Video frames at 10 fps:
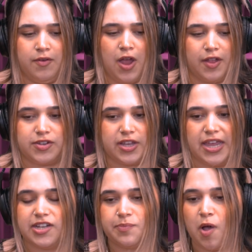Not to
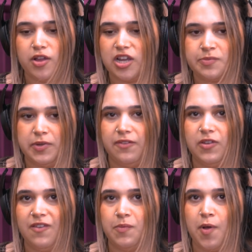get into politics, but
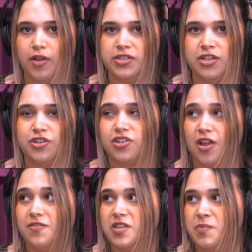even politicians, a
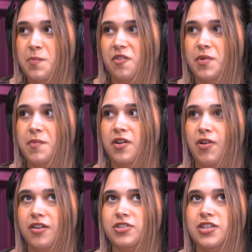lot of these people have been
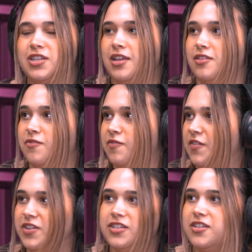around since like the
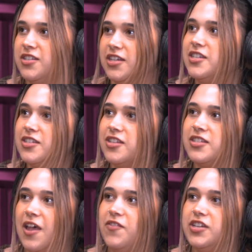50s and the 60s and the
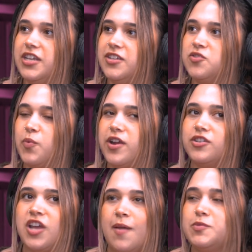70s where
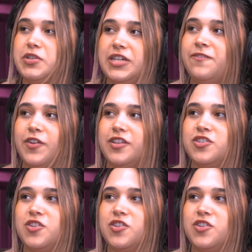times were different.